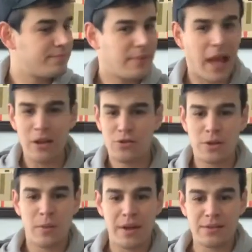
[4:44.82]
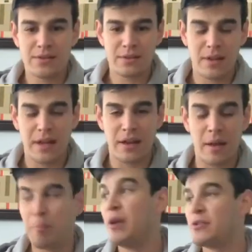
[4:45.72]
entryways and
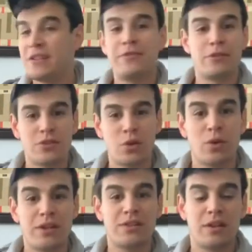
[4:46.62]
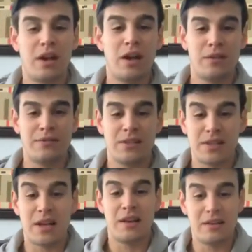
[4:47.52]
a bunch of different stories to kind of
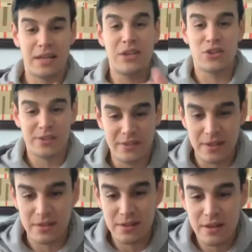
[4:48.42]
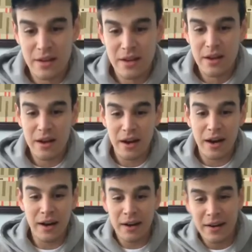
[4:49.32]
design and teach us this.
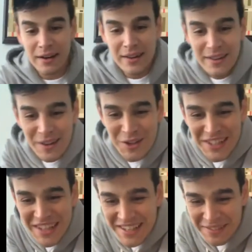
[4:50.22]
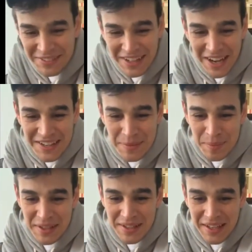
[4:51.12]
OCD definitely heightened a
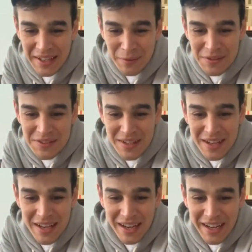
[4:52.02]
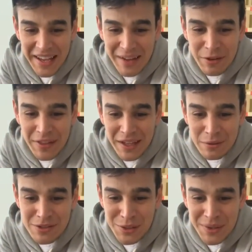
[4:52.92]
bit. Like, I was eyeing everything I
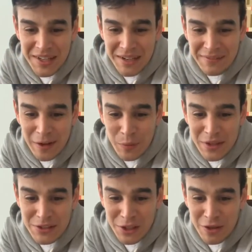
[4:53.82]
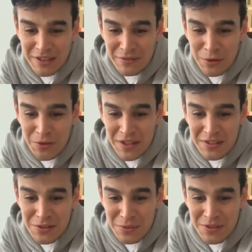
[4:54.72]
was doing, and I found ways to correct a few things
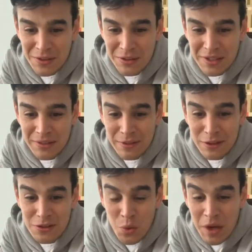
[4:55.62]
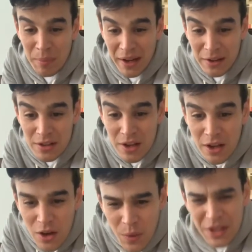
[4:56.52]
as a result. I've lost 20 pounds.
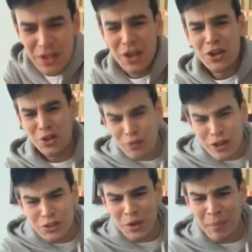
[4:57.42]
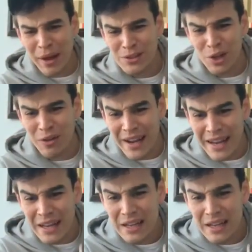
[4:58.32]
Wait, you've lost 20 pounds already?